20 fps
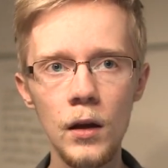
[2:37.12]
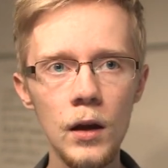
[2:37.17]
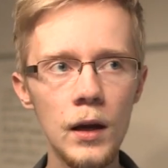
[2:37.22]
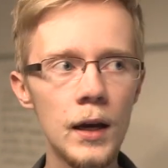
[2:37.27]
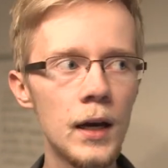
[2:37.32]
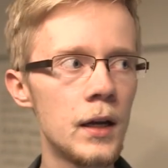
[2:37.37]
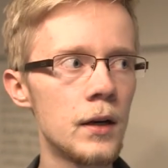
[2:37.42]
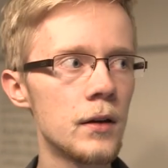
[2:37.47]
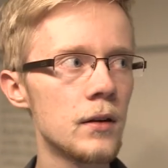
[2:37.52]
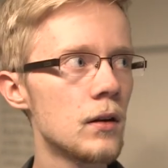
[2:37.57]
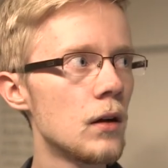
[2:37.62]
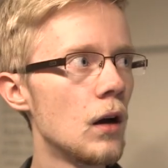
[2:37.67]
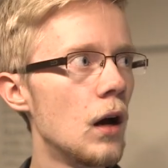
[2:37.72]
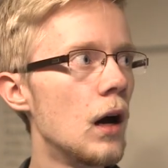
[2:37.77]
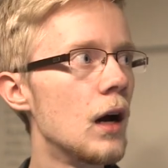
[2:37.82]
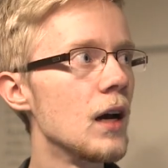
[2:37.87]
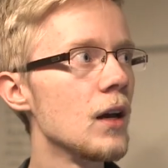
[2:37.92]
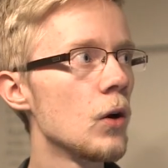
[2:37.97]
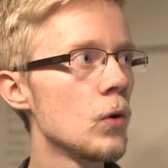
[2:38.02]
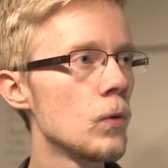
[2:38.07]
And
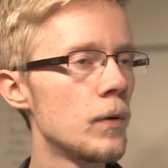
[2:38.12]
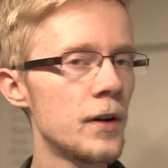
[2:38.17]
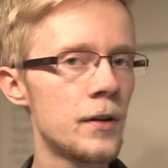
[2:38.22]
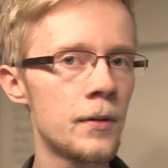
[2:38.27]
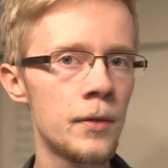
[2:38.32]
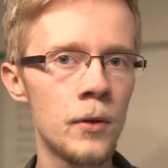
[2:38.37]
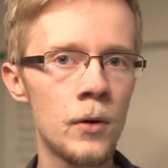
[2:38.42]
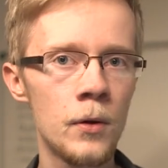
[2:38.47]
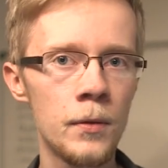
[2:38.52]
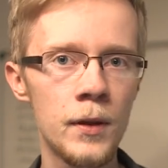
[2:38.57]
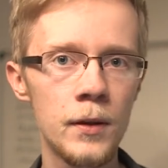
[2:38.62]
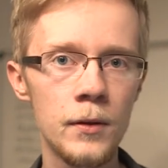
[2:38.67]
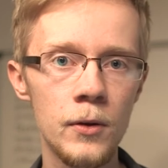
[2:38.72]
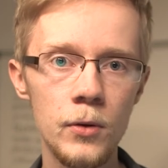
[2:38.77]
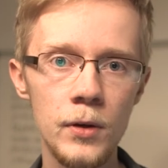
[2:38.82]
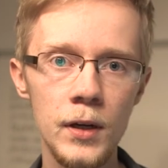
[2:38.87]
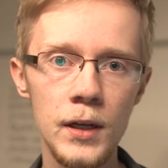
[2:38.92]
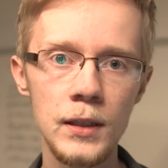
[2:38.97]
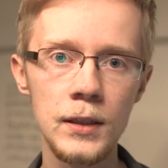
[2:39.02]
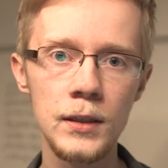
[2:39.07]
I always thought that you
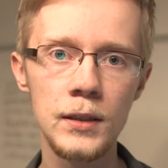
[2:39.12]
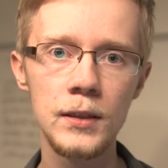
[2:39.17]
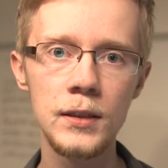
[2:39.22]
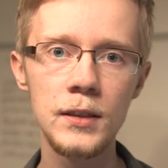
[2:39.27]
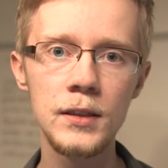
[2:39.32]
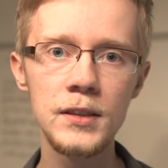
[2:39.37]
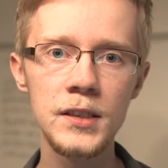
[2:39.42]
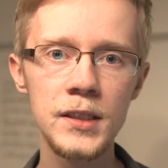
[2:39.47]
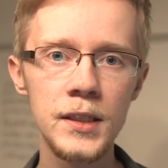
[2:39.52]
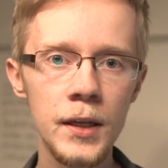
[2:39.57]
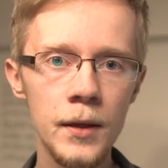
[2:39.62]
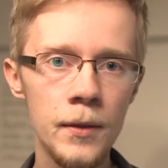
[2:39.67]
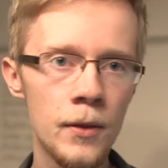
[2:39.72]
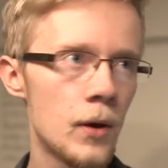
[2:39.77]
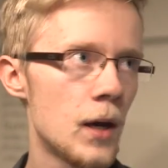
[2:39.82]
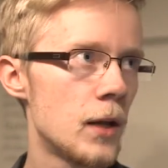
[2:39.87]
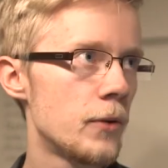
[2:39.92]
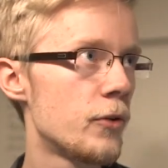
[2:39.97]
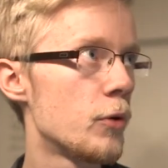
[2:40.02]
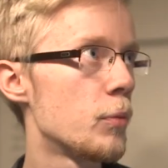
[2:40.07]
can see the
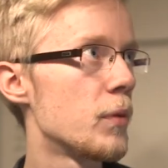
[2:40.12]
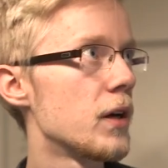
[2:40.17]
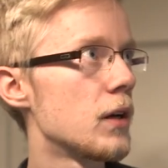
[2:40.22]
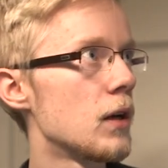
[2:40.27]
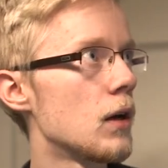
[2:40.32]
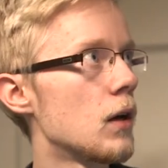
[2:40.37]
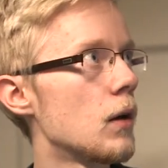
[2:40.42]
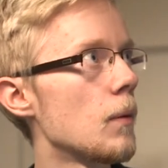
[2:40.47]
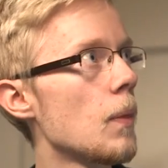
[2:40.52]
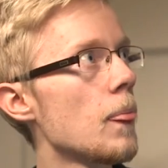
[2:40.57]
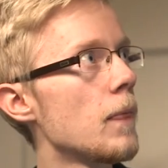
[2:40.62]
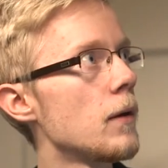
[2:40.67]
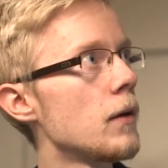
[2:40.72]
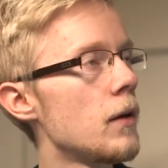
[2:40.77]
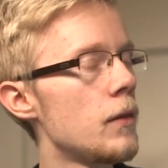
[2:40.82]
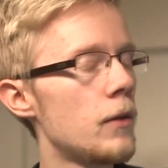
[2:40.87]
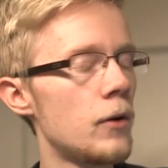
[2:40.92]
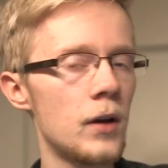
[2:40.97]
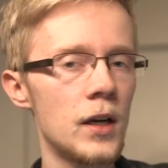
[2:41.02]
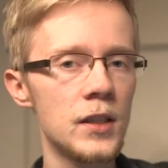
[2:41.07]
Andromeda
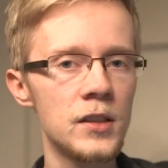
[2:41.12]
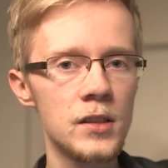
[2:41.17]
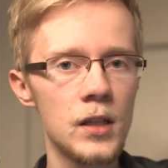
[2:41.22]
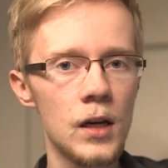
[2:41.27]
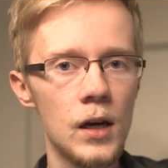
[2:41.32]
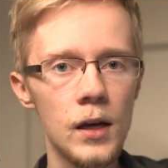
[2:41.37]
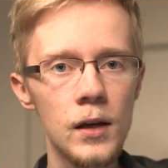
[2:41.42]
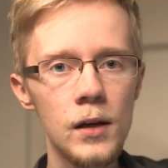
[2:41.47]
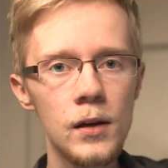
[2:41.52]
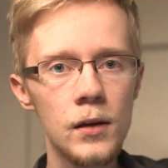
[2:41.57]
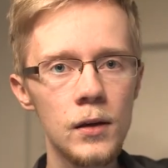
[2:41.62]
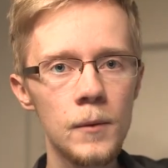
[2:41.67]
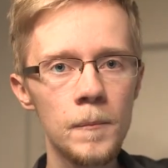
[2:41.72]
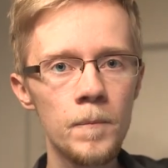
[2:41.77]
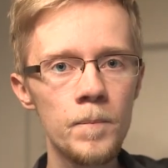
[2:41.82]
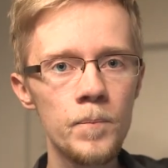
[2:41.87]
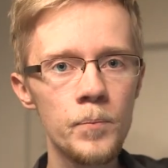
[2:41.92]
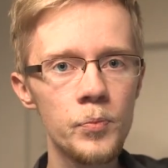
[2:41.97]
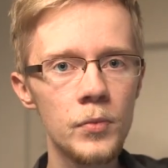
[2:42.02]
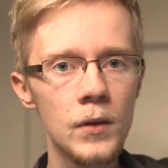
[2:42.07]
in the night sky,
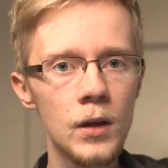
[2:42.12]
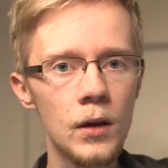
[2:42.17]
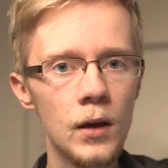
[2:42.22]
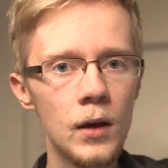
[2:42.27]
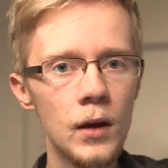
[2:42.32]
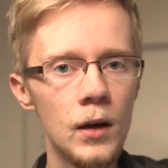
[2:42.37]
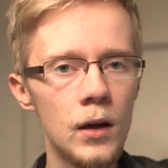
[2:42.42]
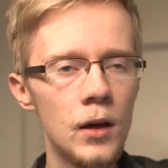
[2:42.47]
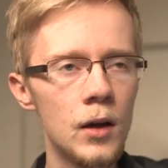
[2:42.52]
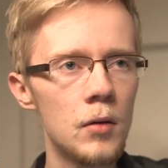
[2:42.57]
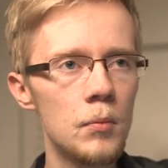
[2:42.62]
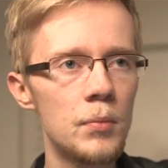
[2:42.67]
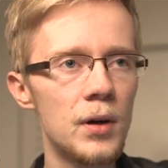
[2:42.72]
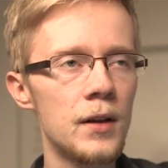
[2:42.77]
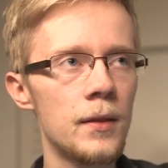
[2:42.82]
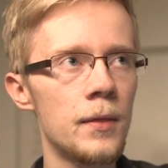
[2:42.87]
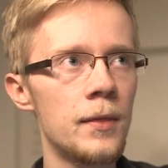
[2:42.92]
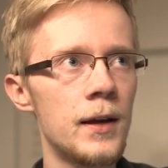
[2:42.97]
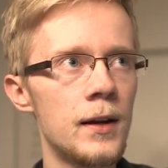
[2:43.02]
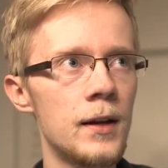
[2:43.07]

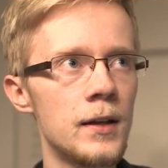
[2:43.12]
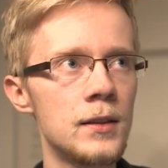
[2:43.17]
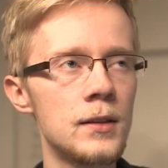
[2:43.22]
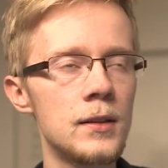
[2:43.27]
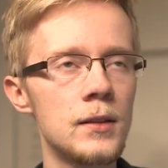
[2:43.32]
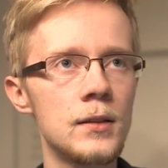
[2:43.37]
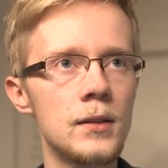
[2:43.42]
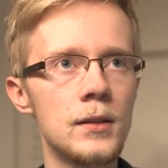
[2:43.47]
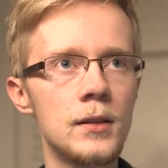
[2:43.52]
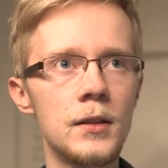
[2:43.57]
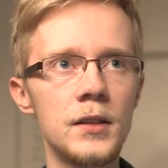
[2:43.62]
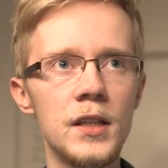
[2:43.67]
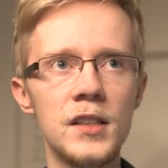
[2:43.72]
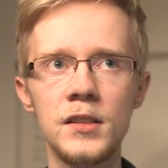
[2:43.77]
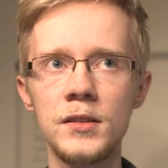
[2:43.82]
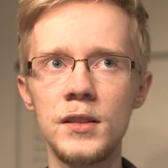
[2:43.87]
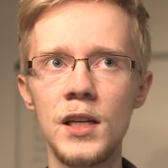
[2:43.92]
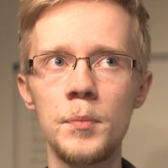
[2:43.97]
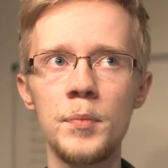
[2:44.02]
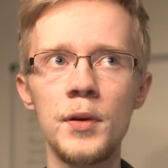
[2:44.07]
but that it
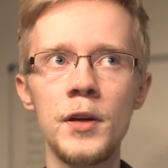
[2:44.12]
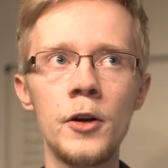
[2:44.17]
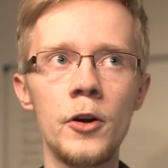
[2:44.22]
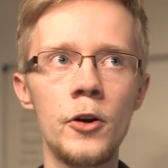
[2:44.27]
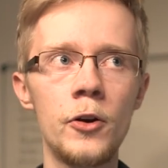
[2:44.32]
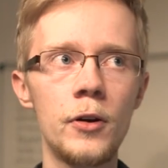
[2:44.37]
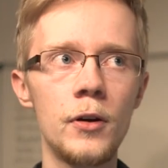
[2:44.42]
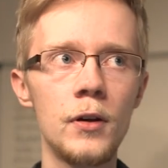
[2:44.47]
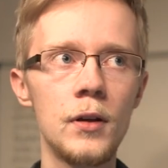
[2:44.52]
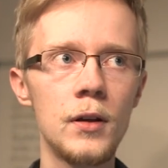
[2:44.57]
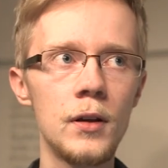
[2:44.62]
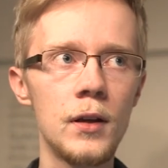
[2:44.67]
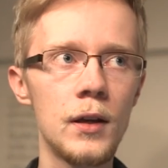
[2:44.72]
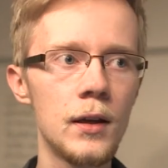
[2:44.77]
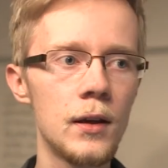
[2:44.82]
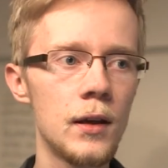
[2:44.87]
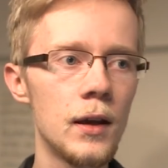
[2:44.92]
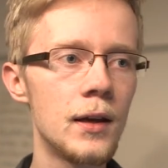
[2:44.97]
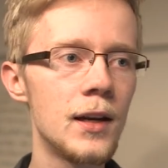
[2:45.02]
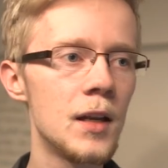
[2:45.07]
doesn't appear
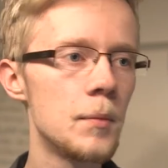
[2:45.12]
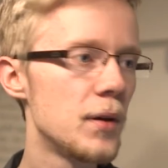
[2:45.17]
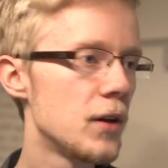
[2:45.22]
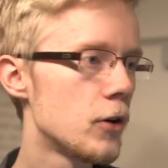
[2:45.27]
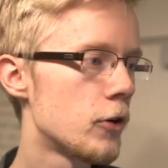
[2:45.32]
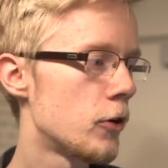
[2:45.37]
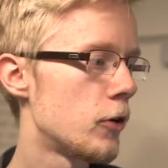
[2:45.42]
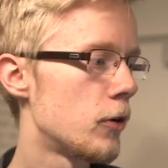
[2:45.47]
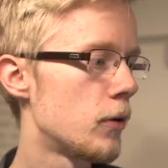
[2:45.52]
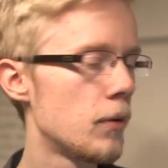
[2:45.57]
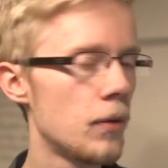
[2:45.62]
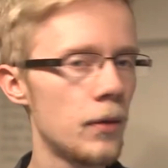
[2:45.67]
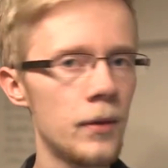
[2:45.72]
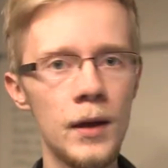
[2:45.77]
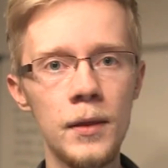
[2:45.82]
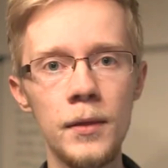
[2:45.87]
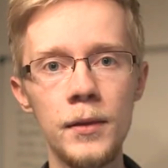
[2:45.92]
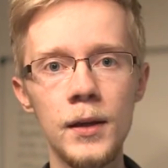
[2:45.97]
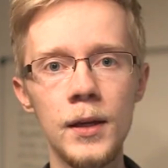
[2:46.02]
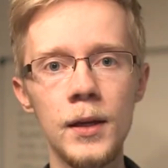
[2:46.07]
any bigger
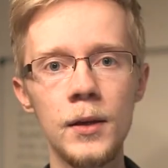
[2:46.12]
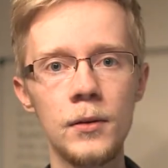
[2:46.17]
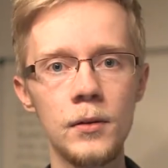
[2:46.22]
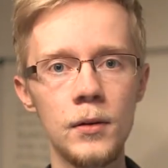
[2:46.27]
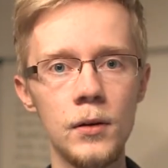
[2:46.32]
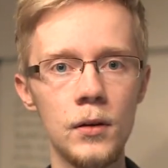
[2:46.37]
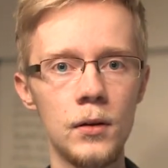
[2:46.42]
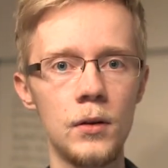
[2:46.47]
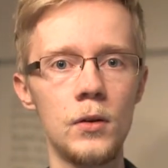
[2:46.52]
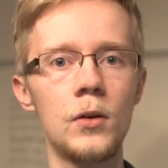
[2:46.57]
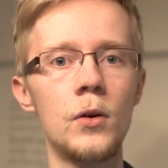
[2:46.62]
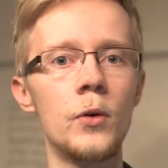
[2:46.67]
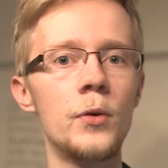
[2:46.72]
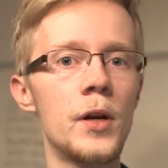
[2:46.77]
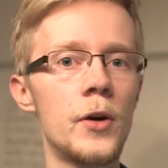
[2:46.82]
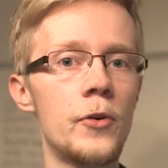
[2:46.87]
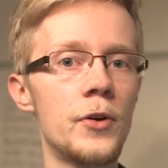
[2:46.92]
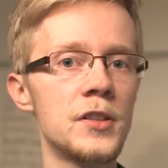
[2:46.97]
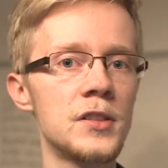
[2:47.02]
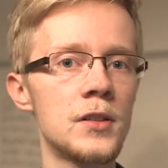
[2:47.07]
than the
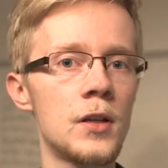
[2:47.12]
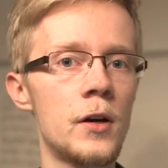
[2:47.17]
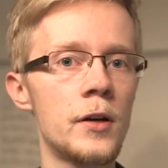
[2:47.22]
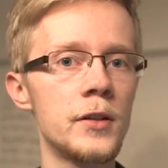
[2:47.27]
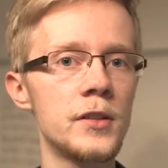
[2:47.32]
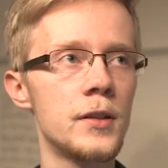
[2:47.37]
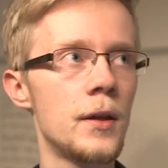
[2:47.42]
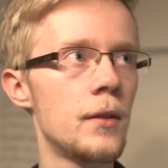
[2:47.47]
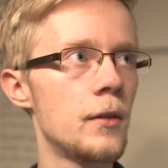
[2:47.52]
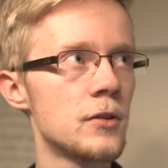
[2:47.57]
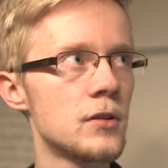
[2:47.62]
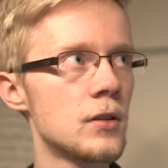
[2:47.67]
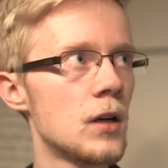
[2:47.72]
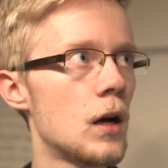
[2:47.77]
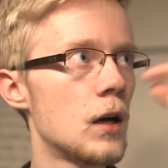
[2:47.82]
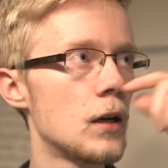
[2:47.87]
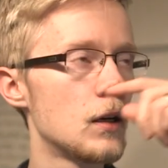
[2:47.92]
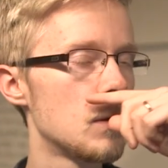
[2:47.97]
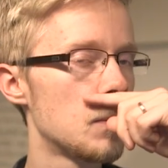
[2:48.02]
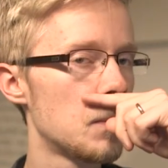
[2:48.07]
ordinary stars in the
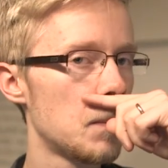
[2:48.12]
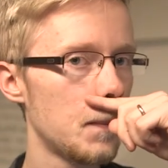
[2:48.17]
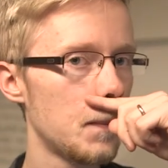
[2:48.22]
sky.